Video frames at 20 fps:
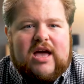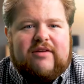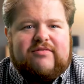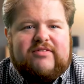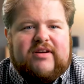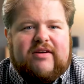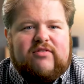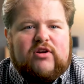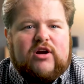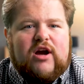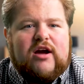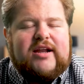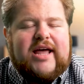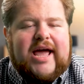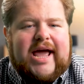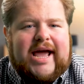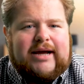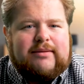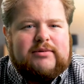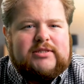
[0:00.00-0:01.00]
Have you ever gone
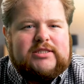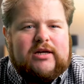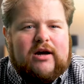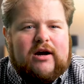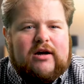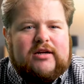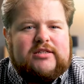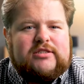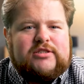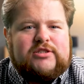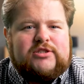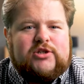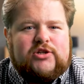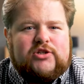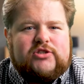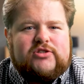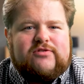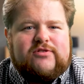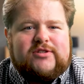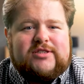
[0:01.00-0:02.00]
to Amazon and
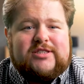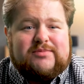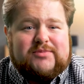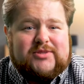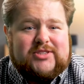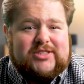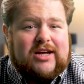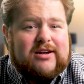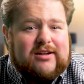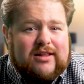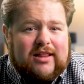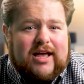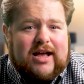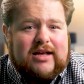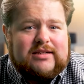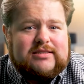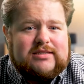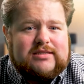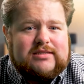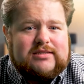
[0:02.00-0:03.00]
searched for some
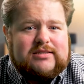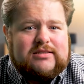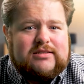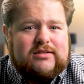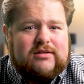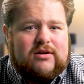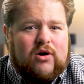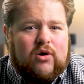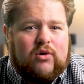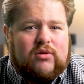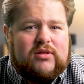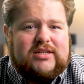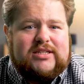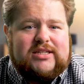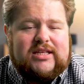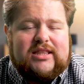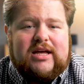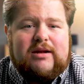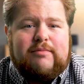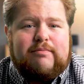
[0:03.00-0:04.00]
sunglasses, only
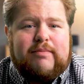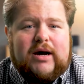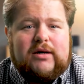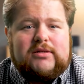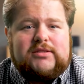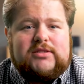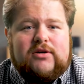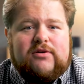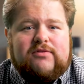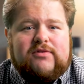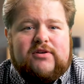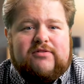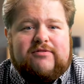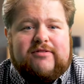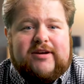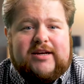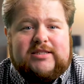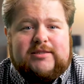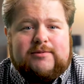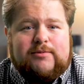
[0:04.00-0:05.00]
to then bounce over to
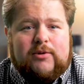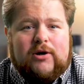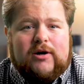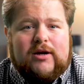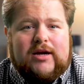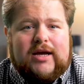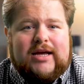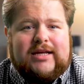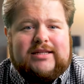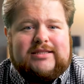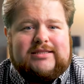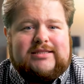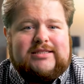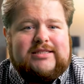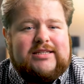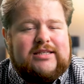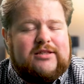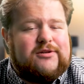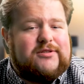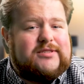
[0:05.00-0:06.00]
Facebook and
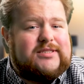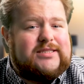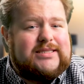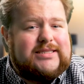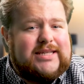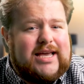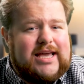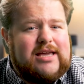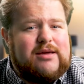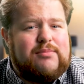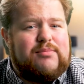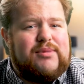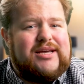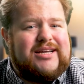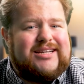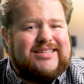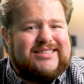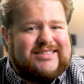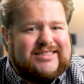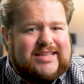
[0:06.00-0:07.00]
see those same
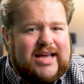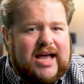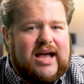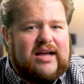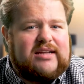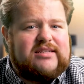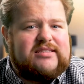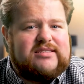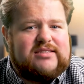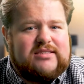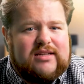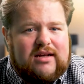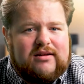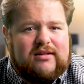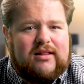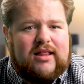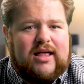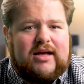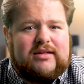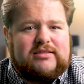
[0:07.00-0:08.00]
exact
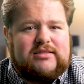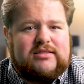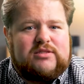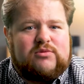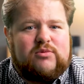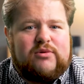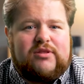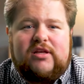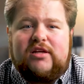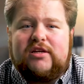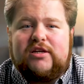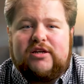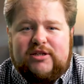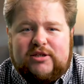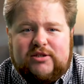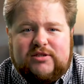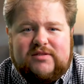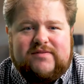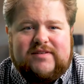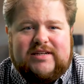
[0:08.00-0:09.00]
sunglasses within your
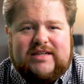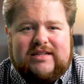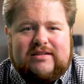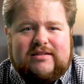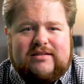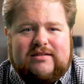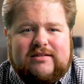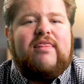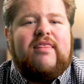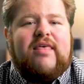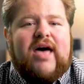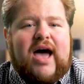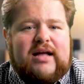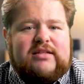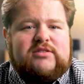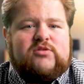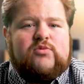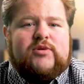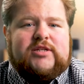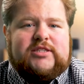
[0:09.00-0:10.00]
newsfeed?
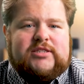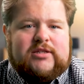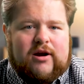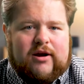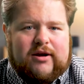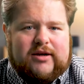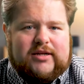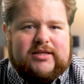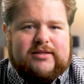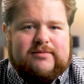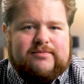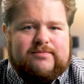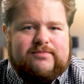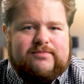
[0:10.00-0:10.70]
That's retargeting.